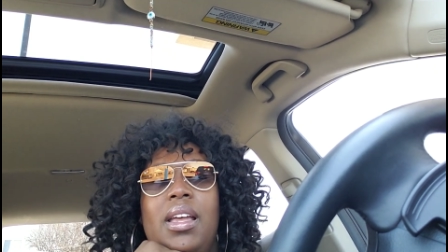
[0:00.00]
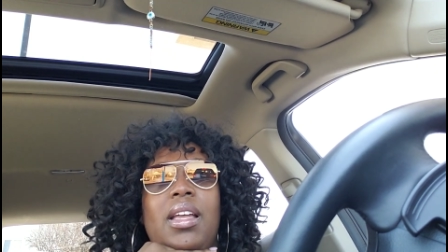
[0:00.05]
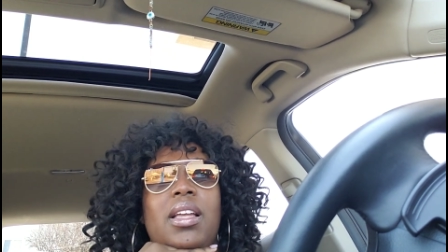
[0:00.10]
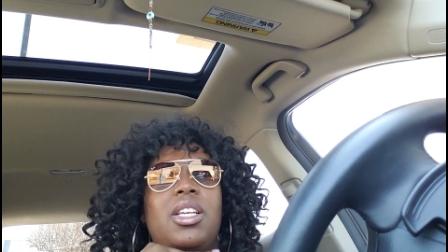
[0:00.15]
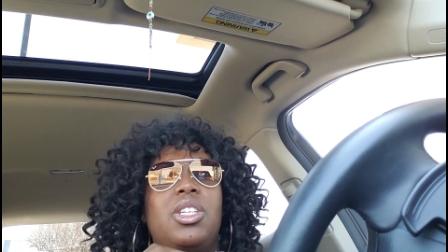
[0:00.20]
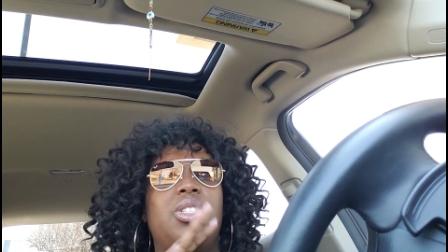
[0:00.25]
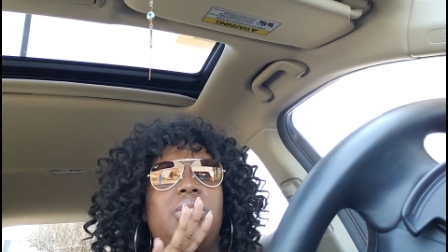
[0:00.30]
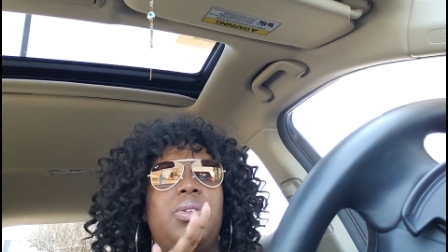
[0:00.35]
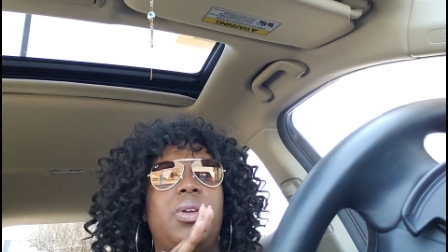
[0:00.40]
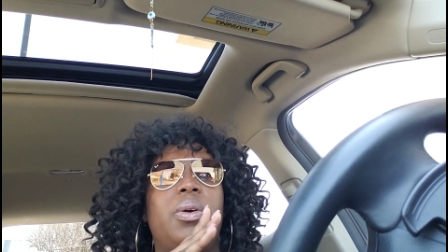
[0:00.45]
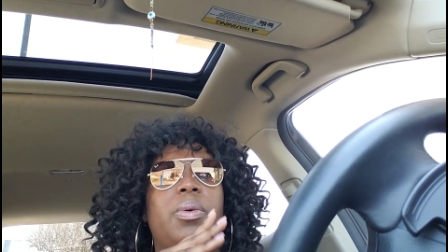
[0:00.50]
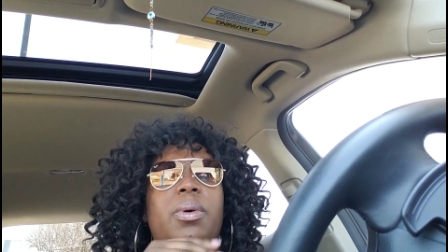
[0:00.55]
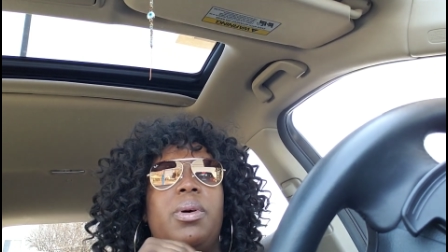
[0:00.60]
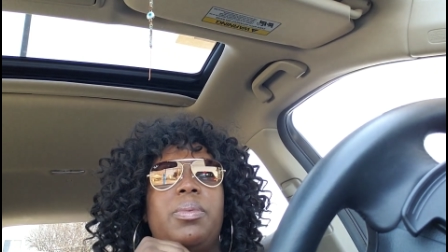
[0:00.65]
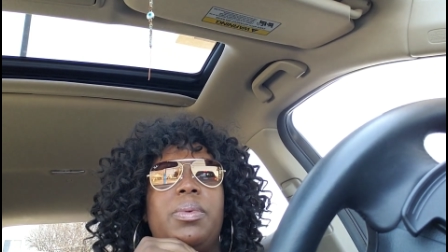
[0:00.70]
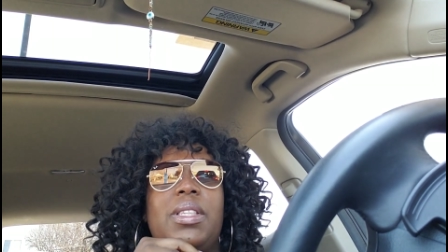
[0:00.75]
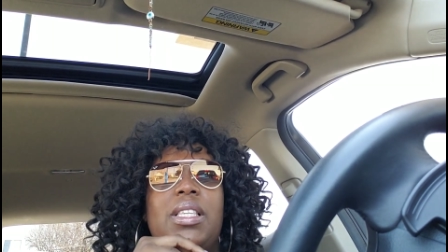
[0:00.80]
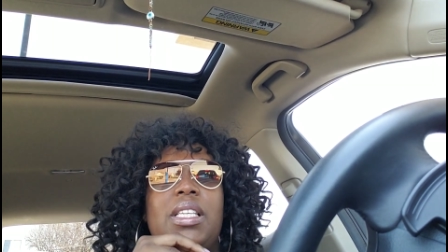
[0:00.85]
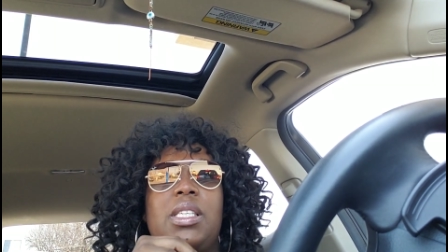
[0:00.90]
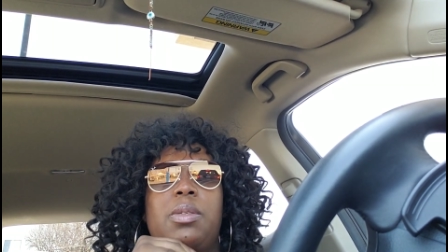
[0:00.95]
because you know
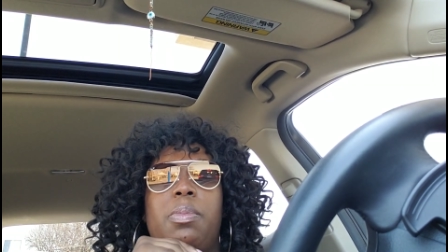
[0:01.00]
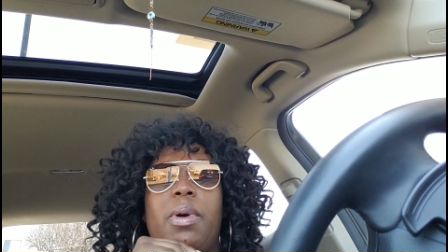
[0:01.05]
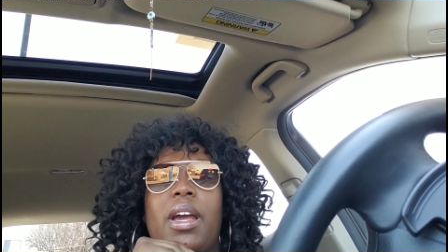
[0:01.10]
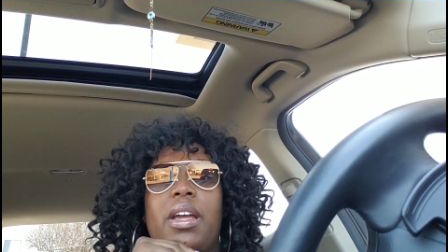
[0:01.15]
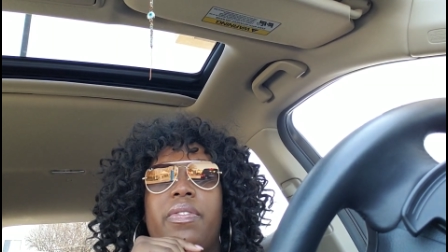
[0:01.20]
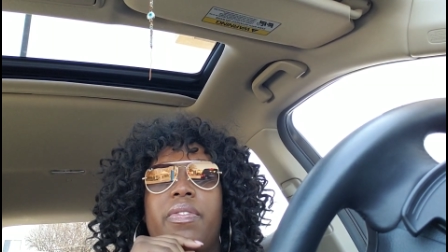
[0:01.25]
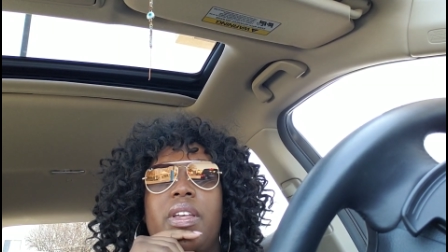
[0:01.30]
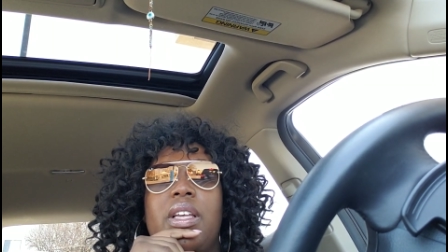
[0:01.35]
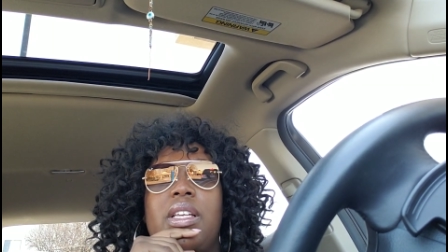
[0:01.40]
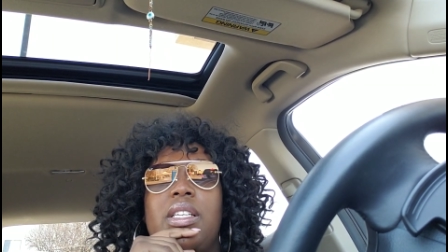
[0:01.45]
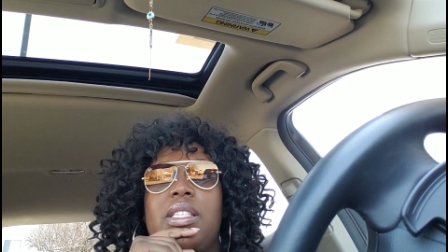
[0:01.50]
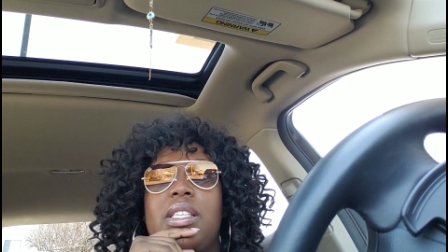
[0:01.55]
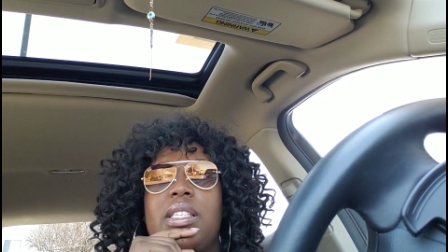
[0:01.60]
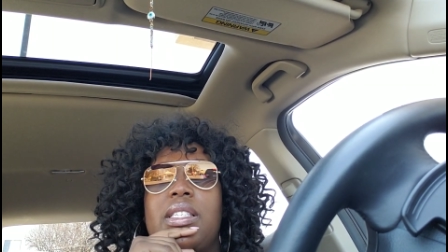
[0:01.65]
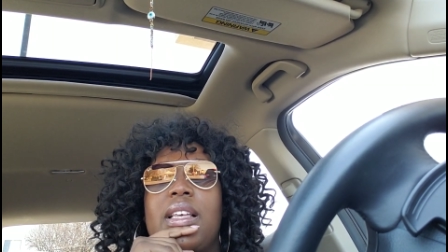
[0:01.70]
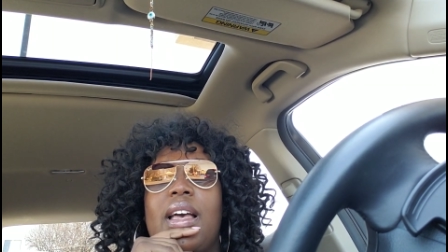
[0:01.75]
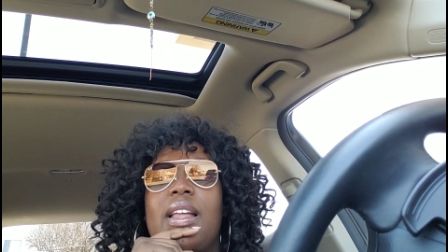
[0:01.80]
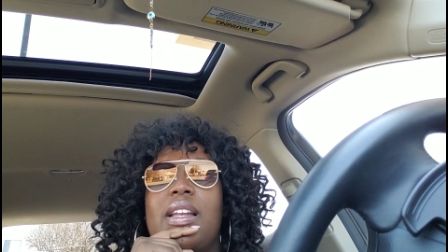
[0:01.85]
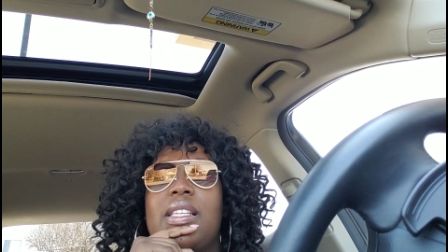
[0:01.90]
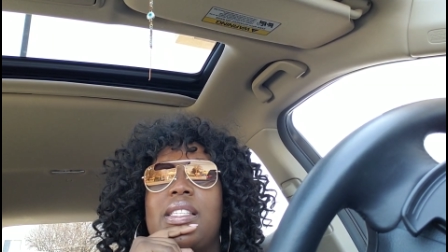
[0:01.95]
what, with this breakfast
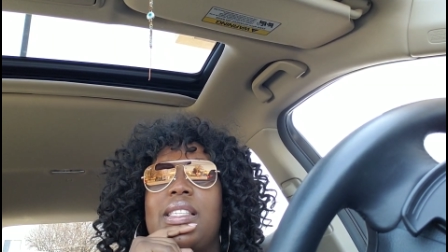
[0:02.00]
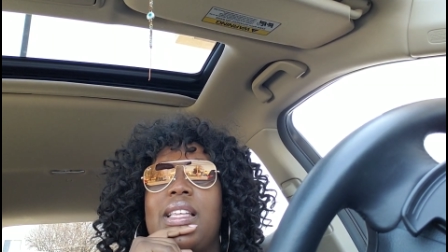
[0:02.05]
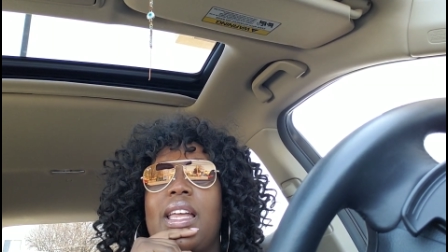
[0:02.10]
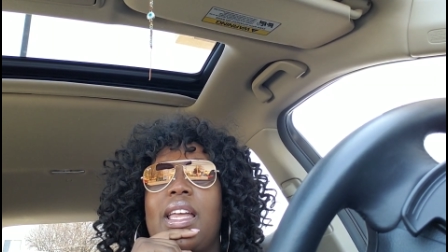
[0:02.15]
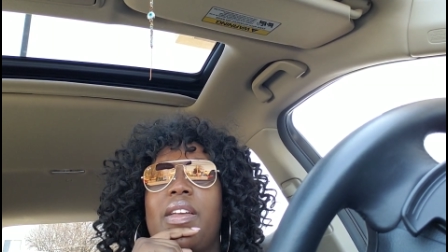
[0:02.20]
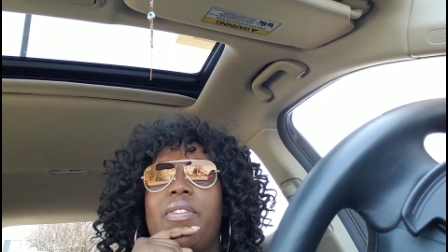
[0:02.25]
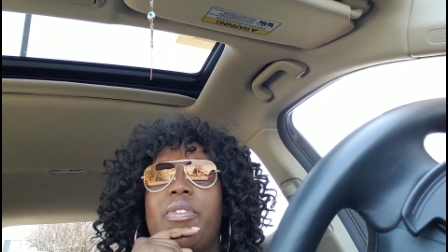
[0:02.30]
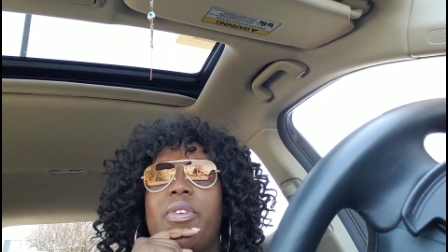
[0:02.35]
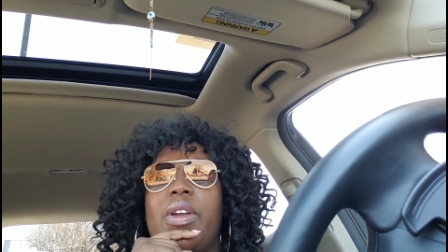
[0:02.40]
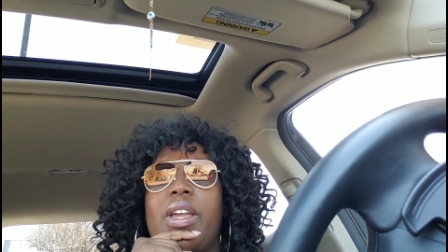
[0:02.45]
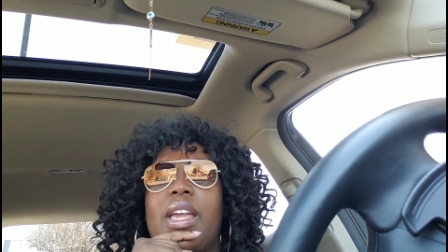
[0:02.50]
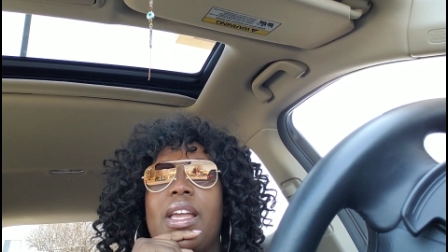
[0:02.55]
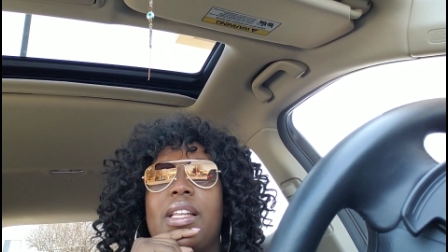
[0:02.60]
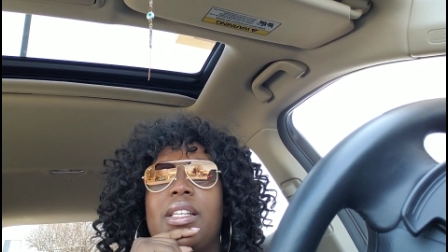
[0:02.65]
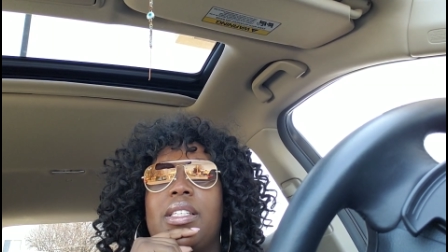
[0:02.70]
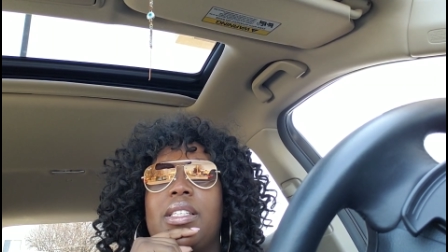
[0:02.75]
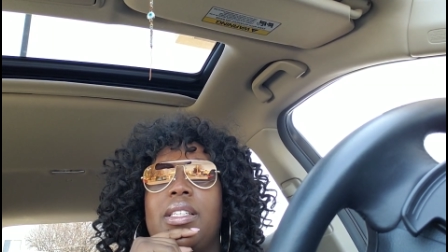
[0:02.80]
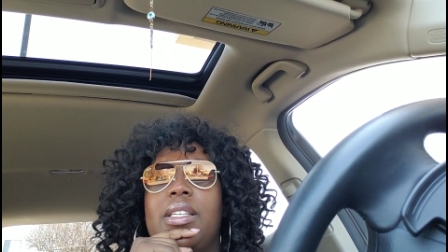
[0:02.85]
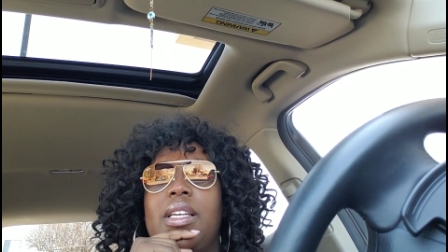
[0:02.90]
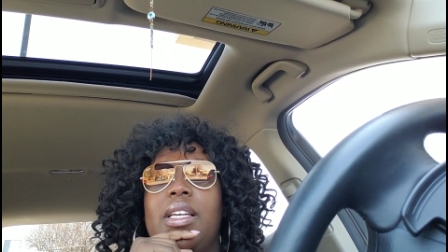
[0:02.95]
it's kind of savory
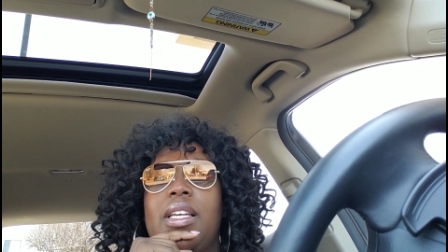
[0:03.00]
and